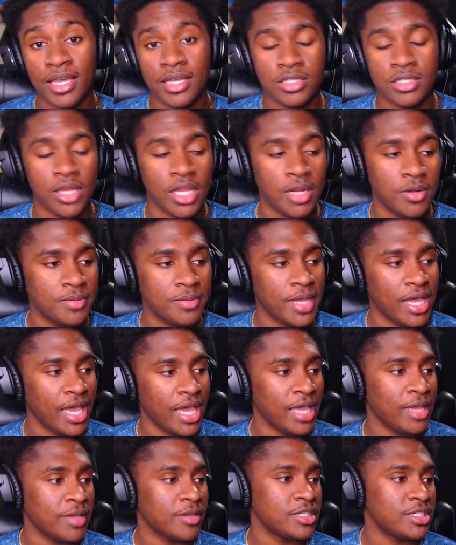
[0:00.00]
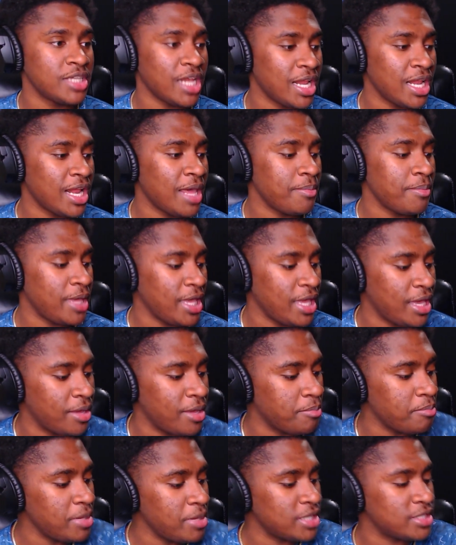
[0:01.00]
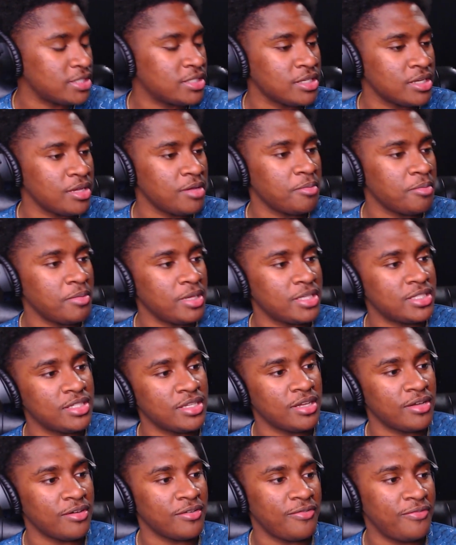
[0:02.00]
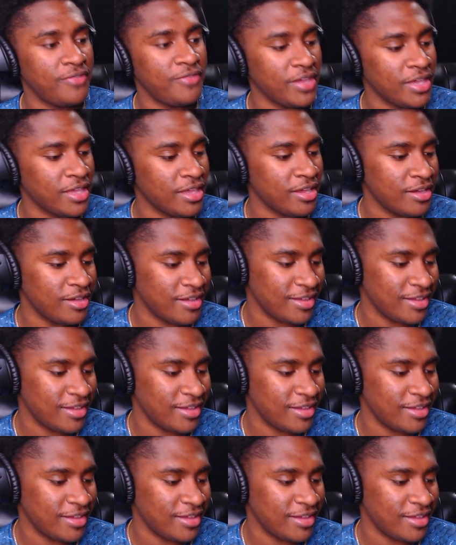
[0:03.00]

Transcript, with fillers: So anyway, man, hey, shout out that man, Mr. Figure.